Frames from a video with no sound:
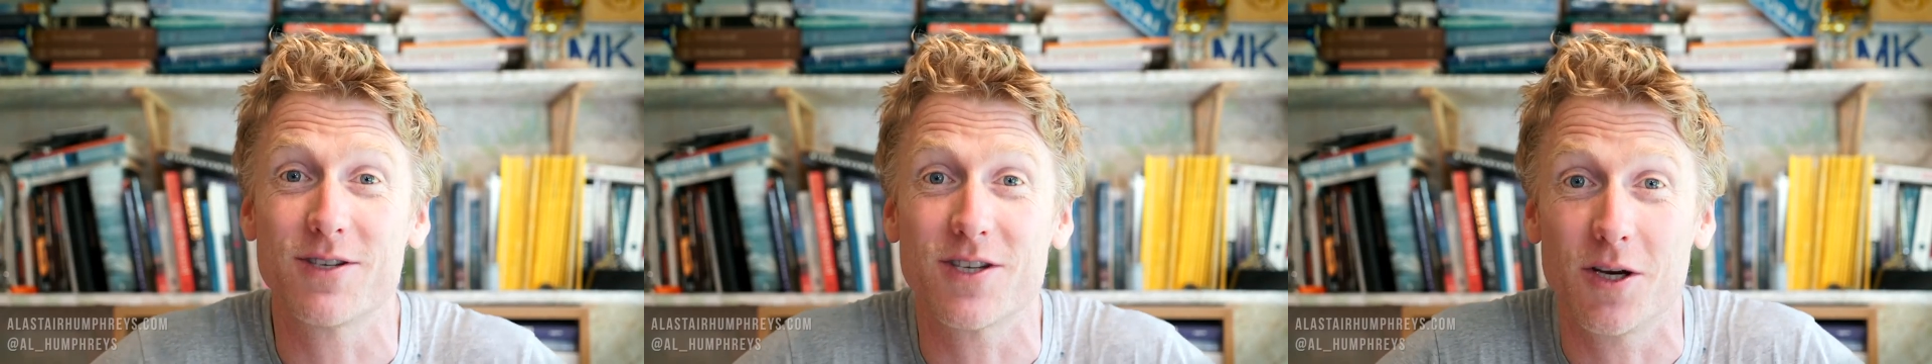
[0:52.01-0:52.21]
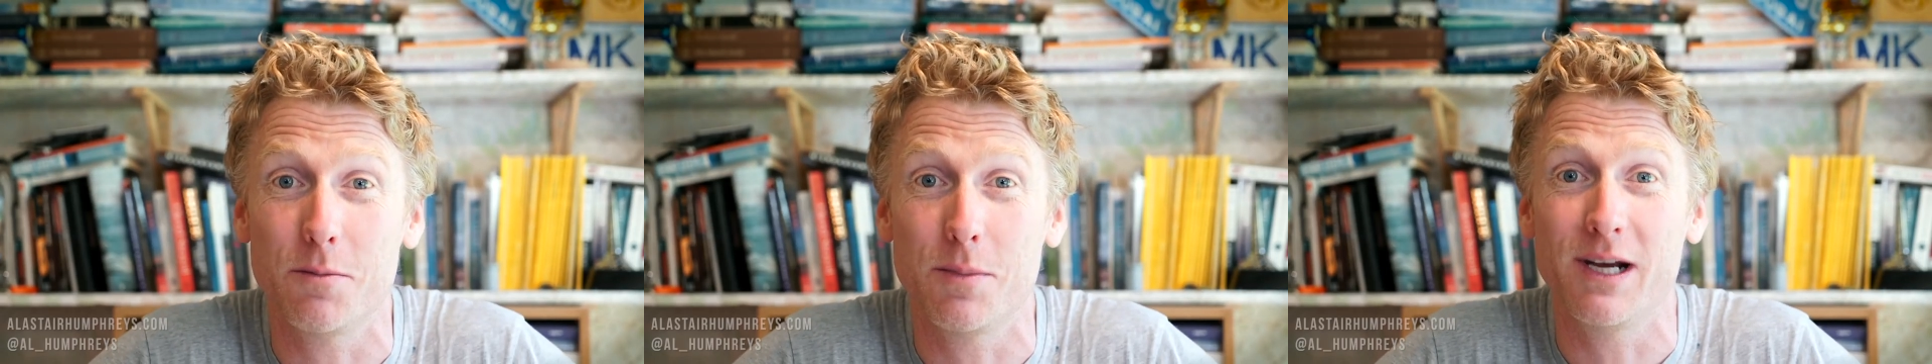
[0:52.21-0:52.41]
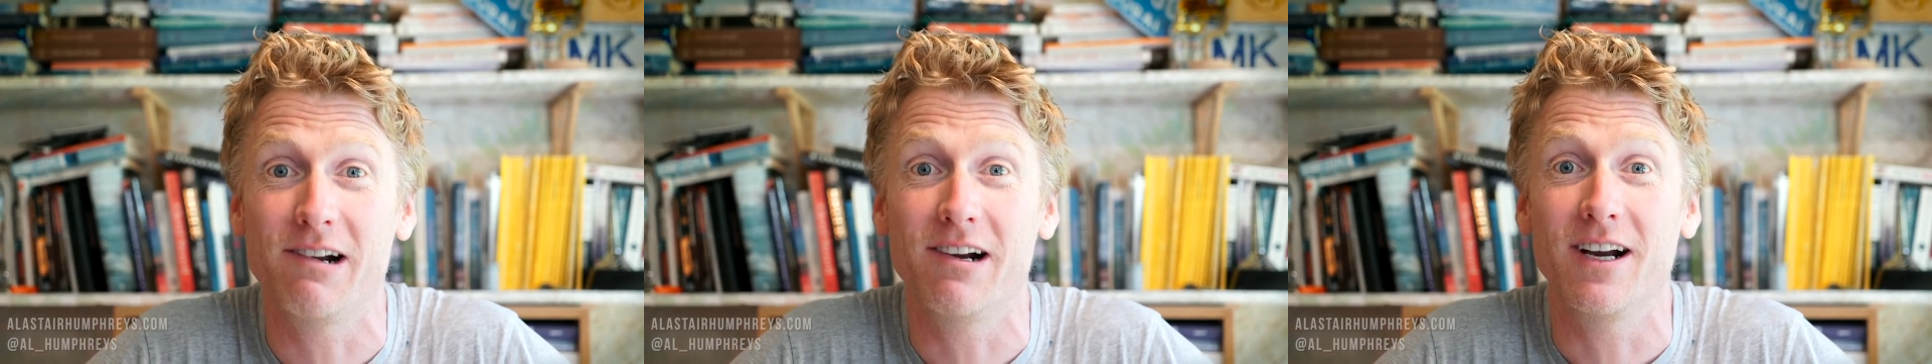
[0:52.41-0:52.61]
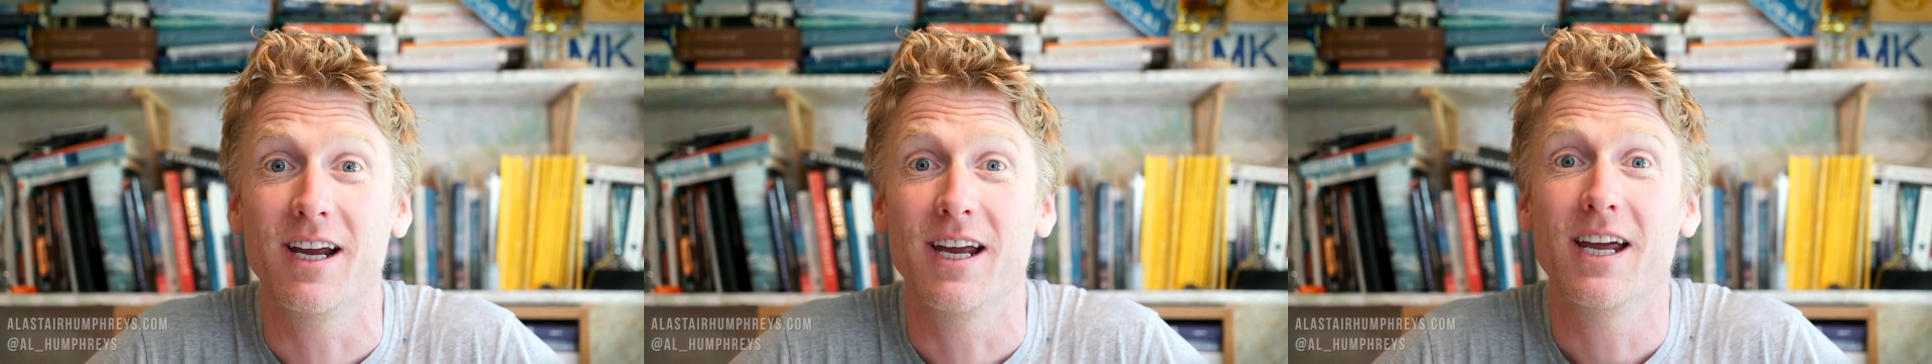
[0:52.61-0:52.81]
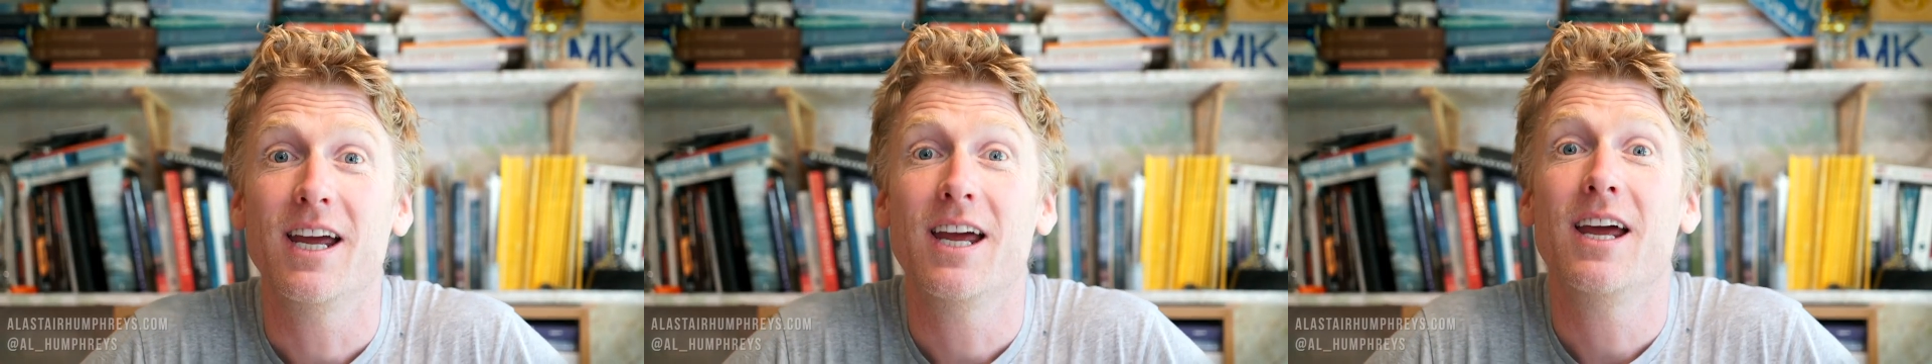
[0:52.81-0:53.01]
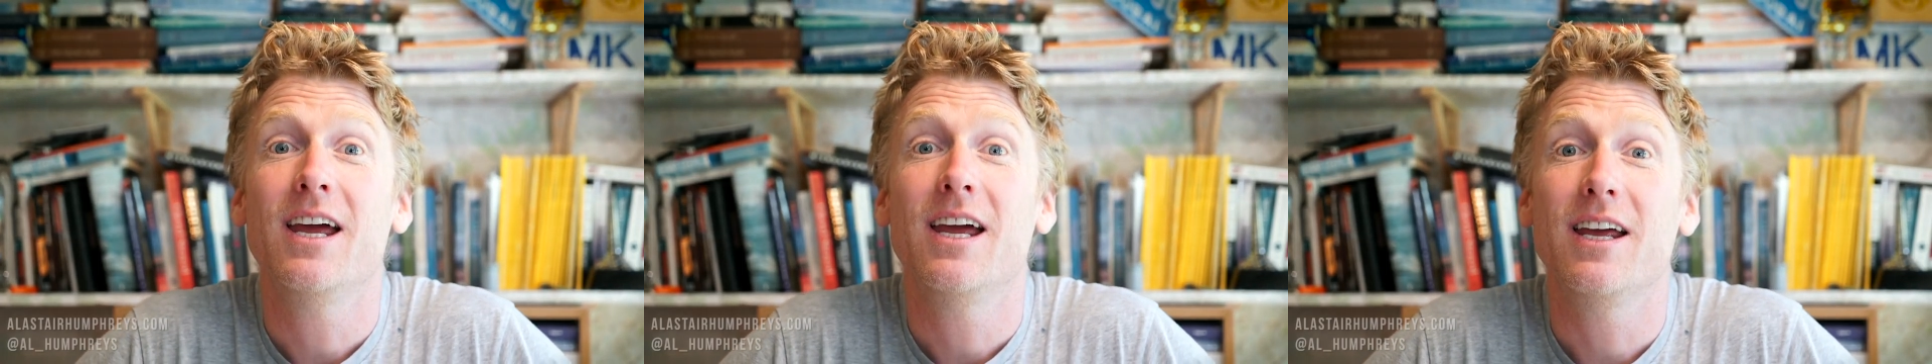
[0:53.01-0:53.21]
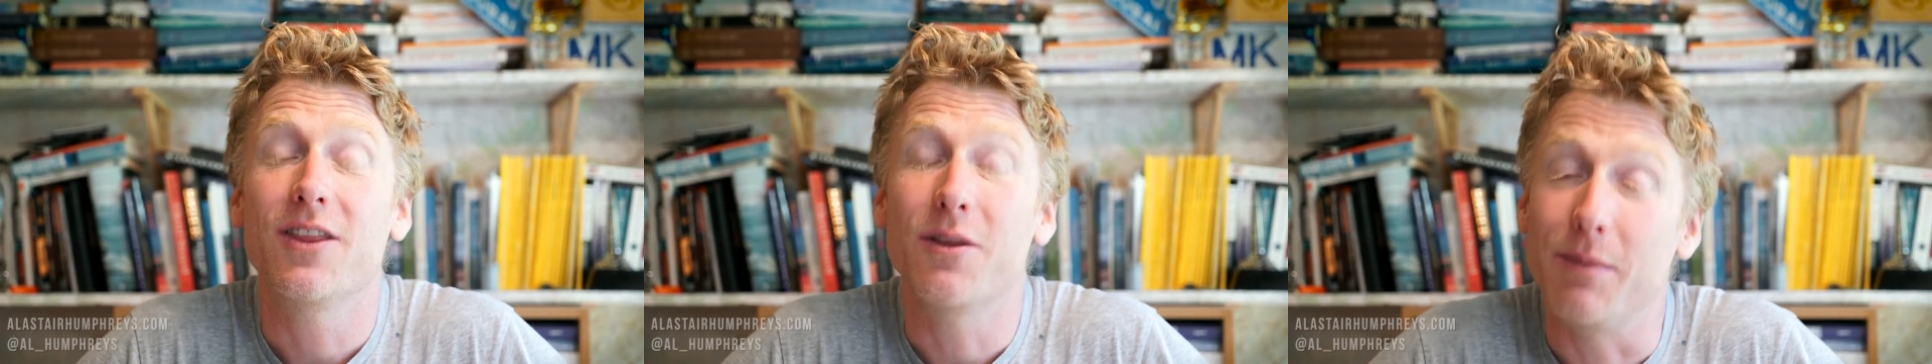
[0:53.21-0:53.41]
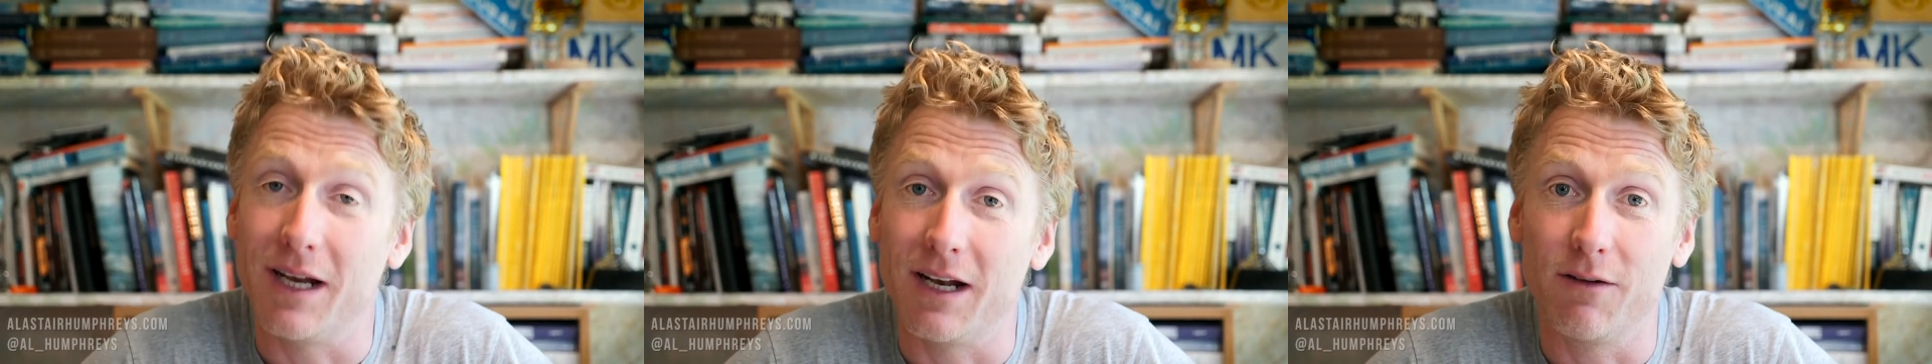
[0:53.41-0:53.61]
Siberia
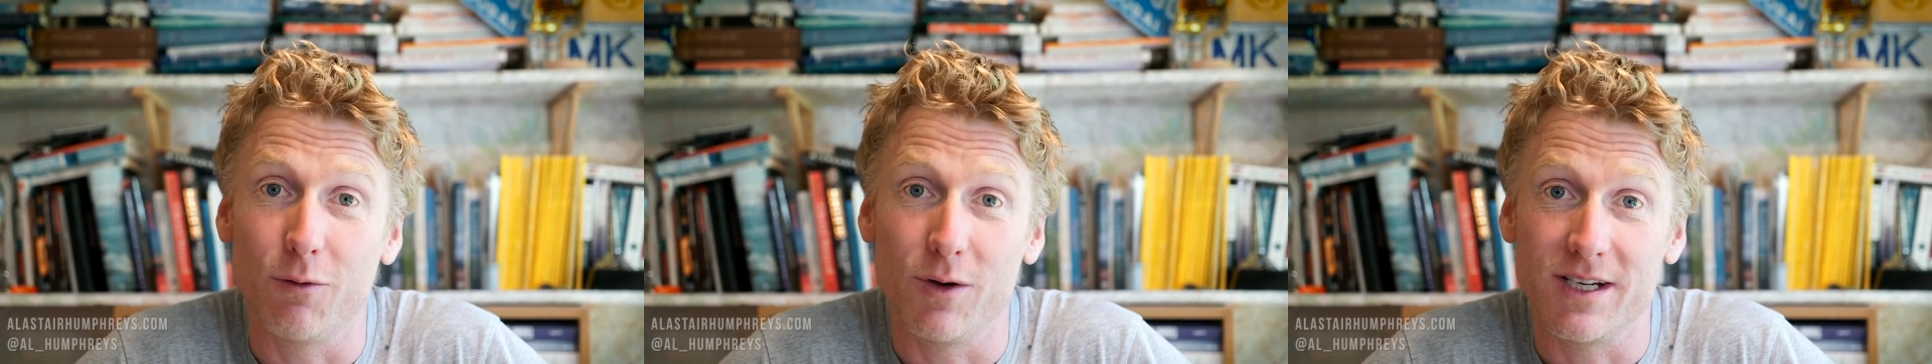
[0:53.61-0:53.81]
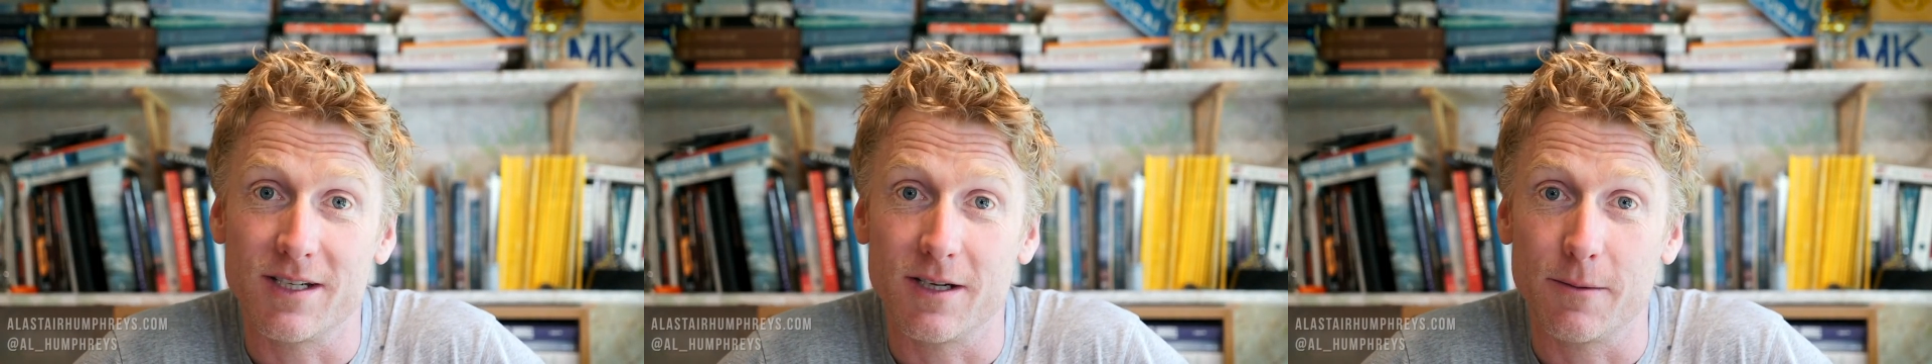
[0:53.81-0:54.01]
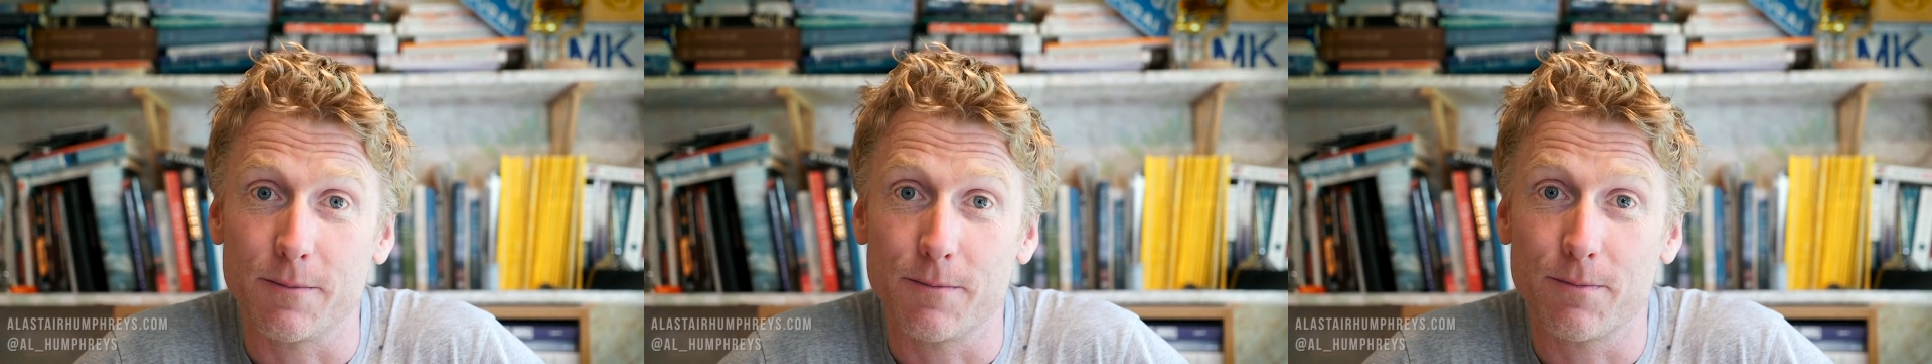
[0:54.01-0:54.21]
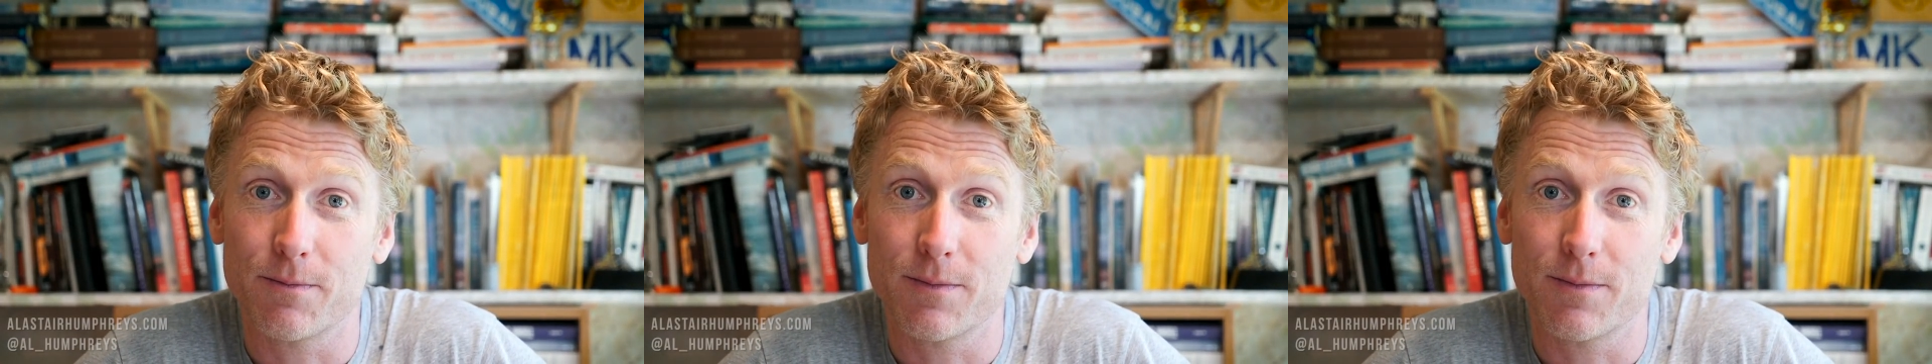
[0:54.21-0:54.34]
in the middle of winter.